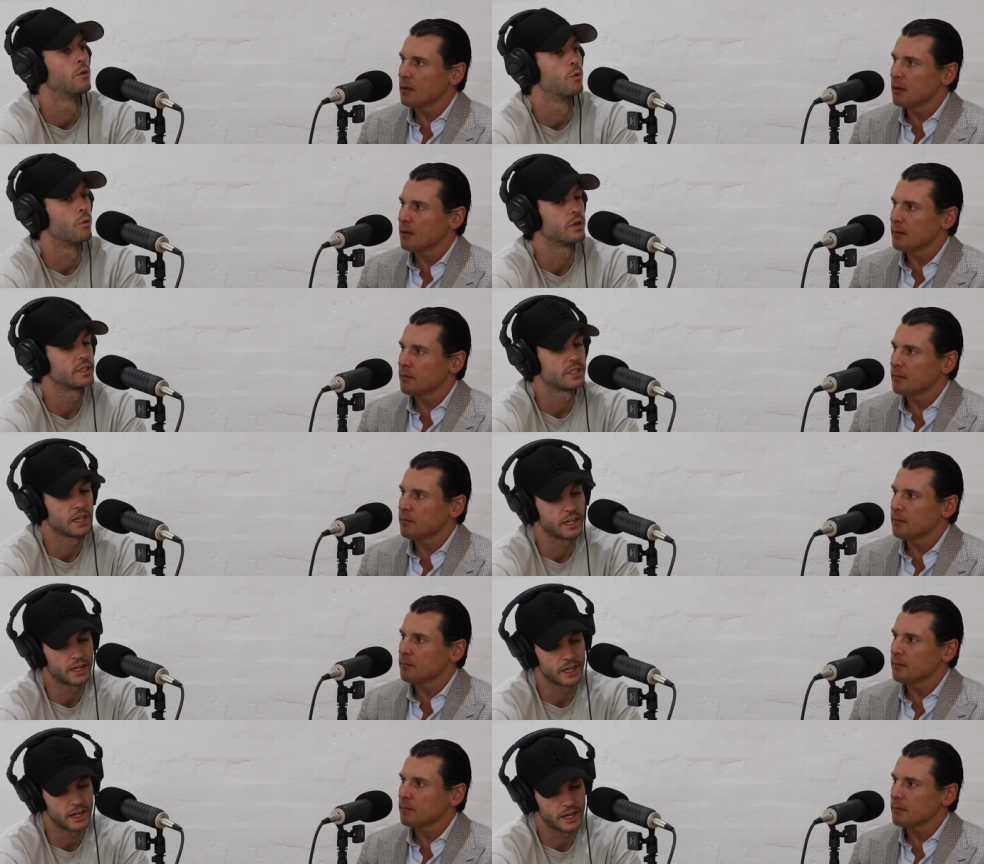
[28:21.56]
Speaker 1: What
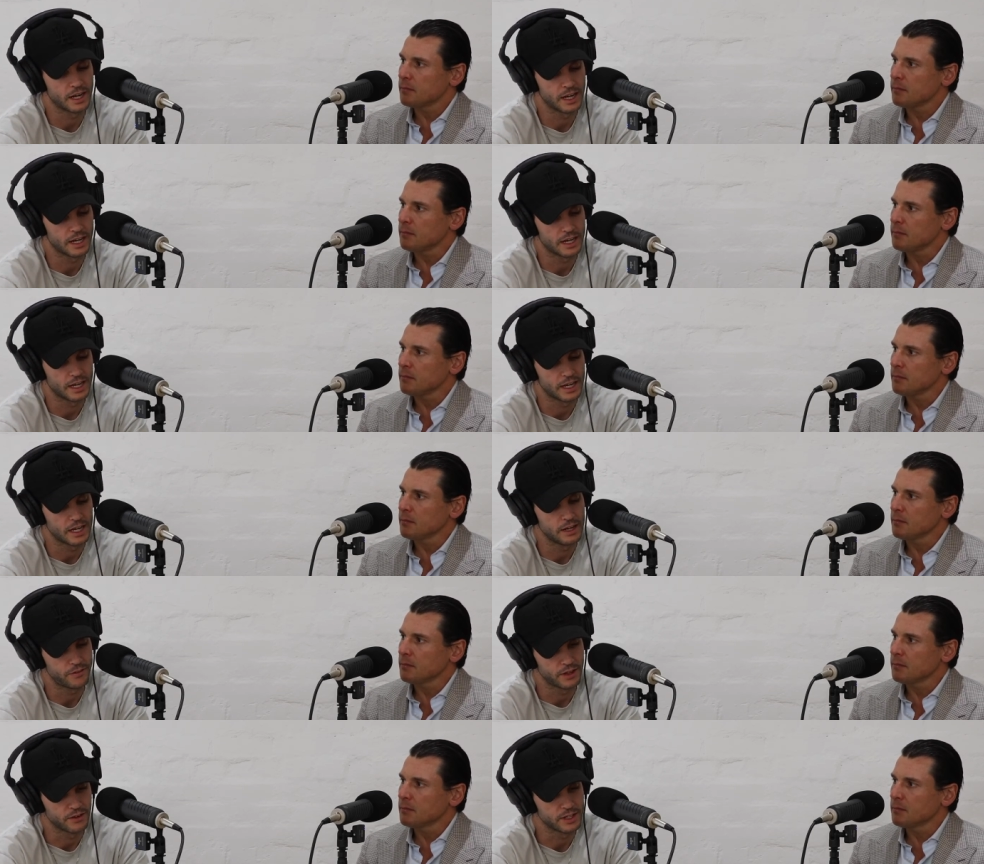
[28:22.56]
uh,
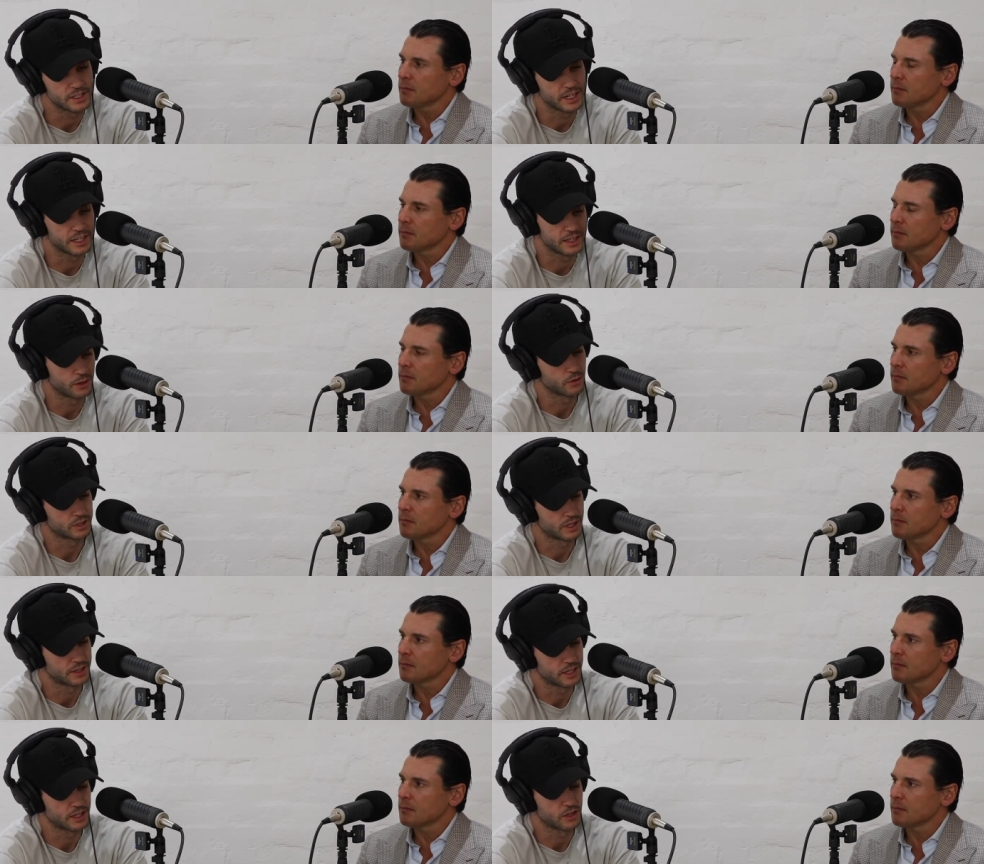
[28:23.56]
if there is anything or
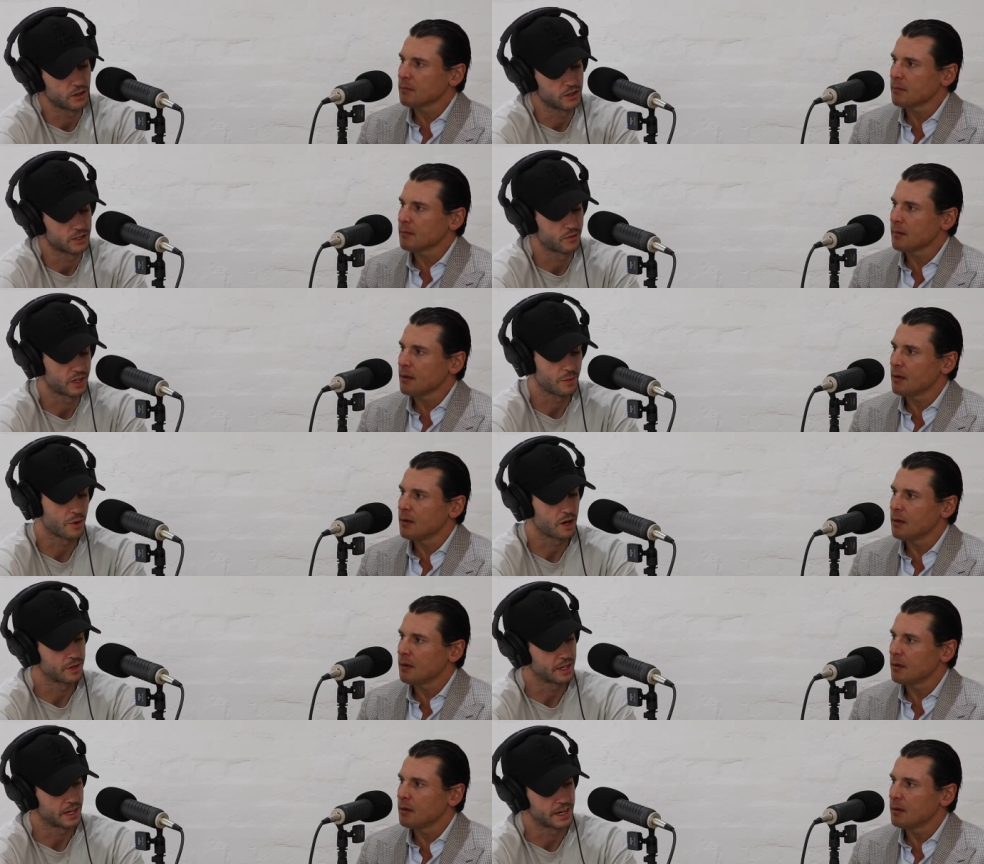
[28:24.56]
something that you're conscious of at the
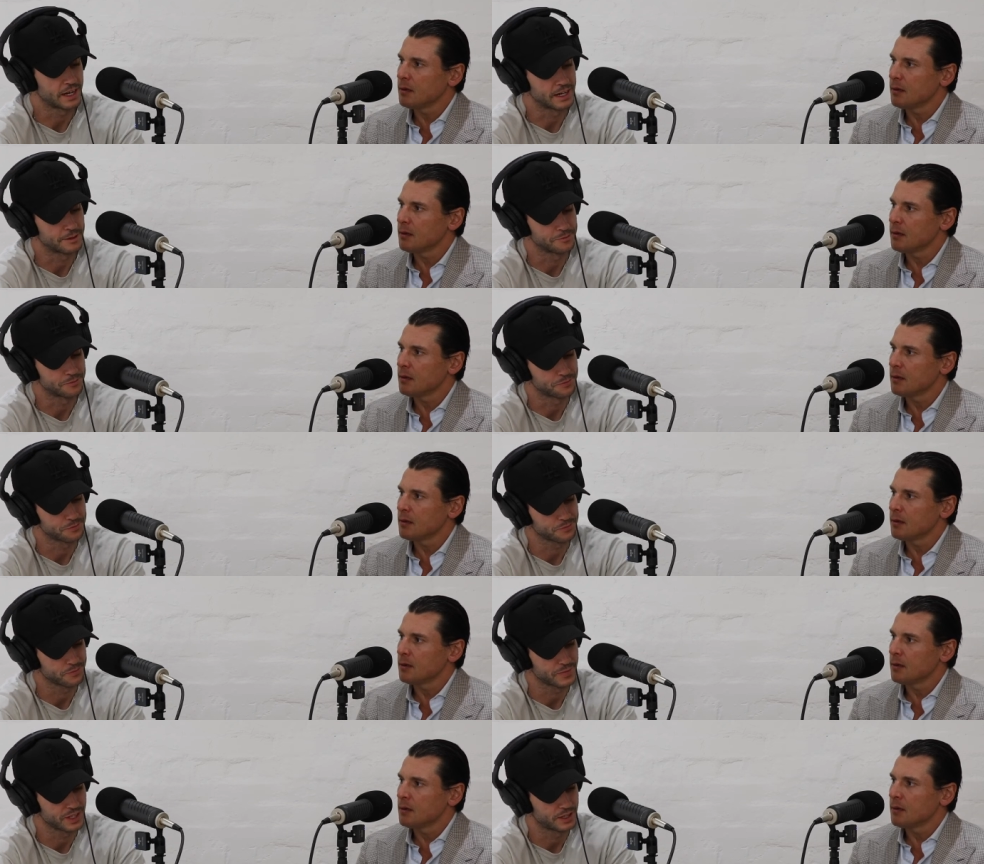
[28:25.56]
moment? Um,
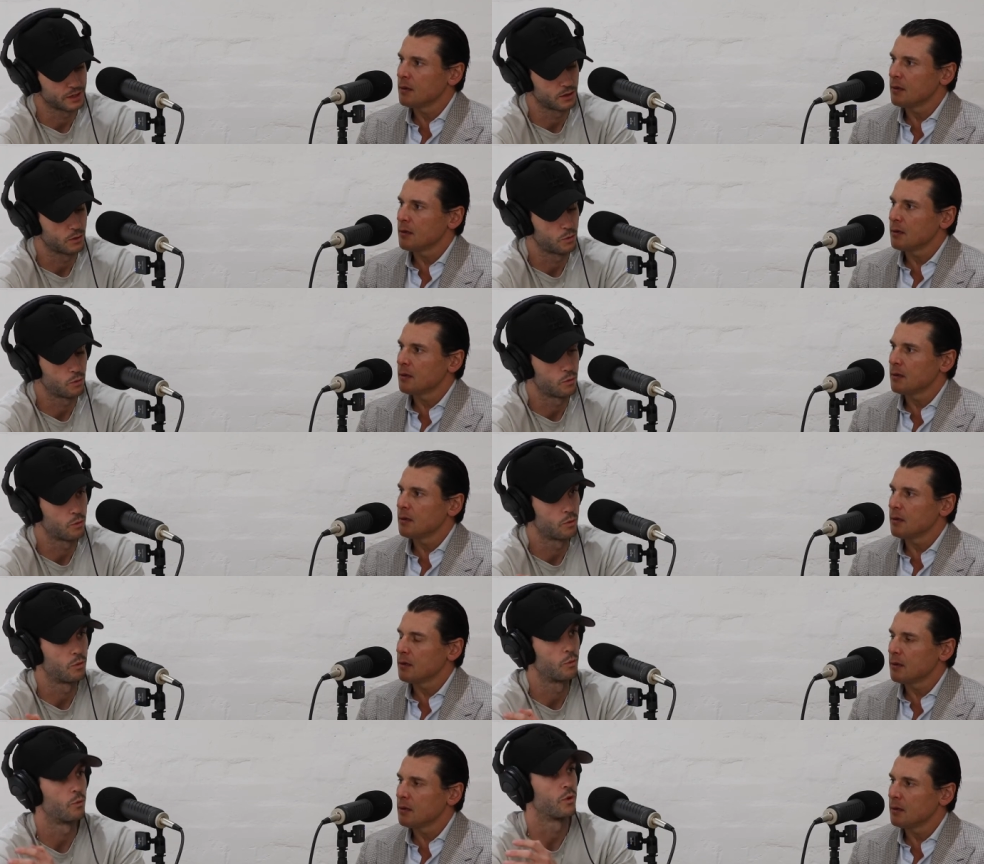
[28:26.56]

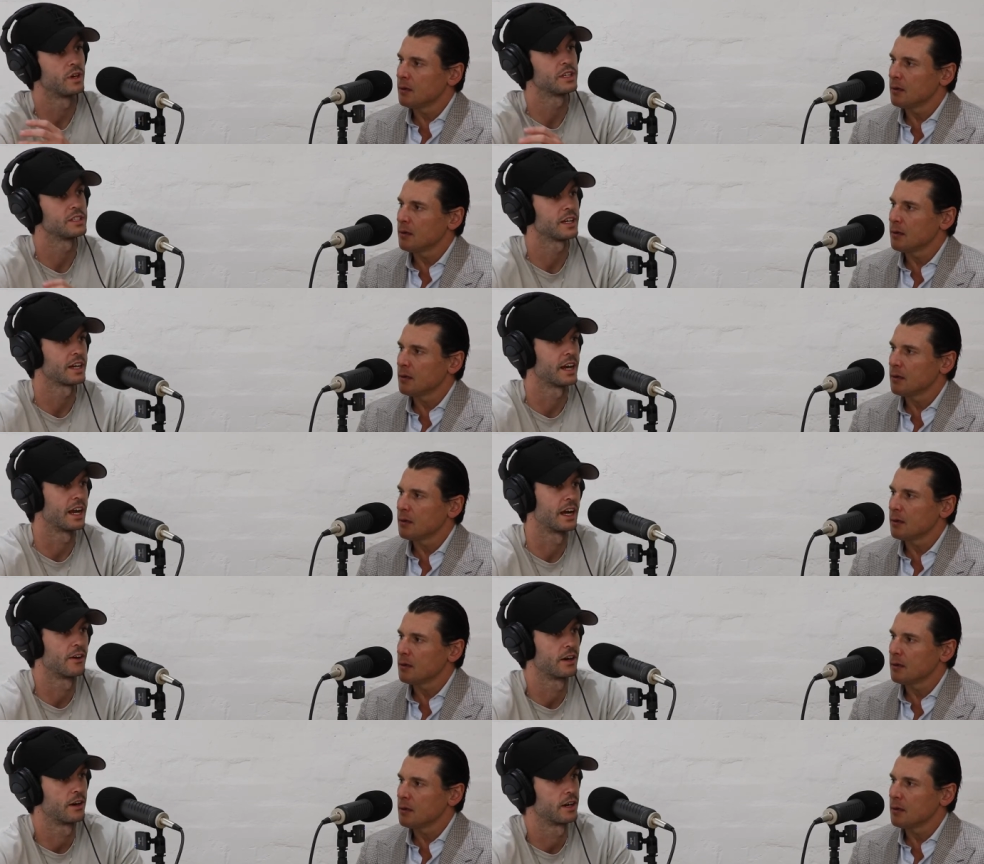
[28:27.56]
what is like an
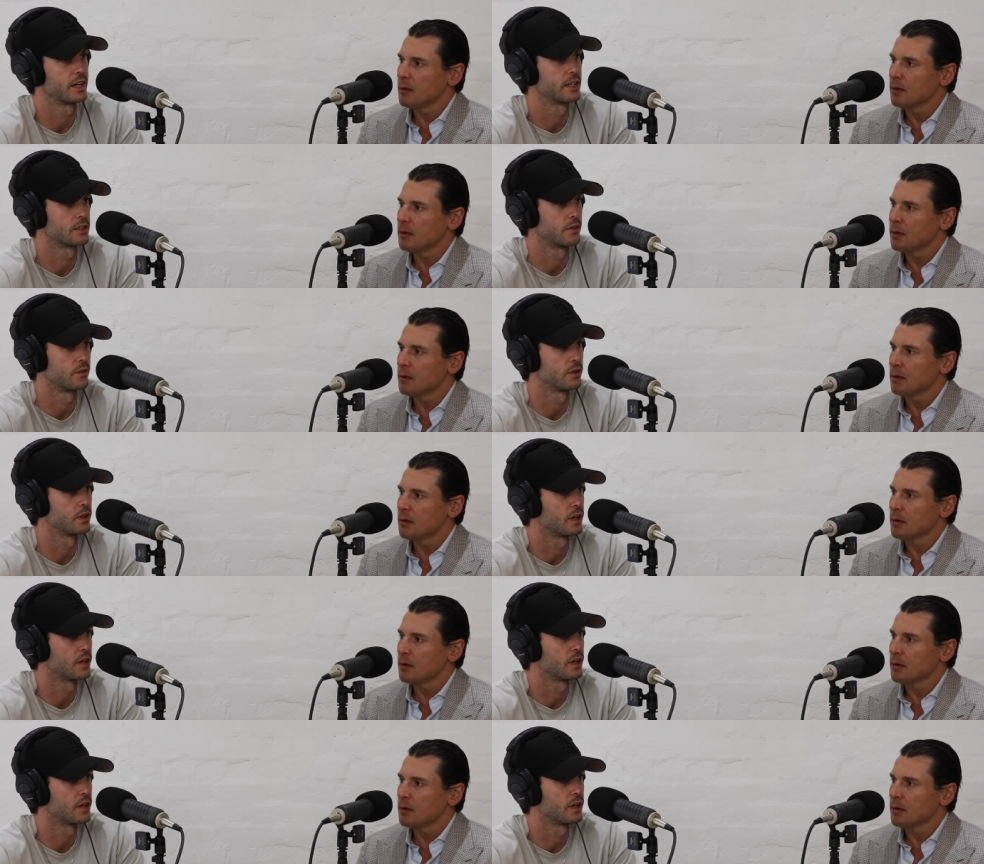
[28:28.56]
area, I guess, of your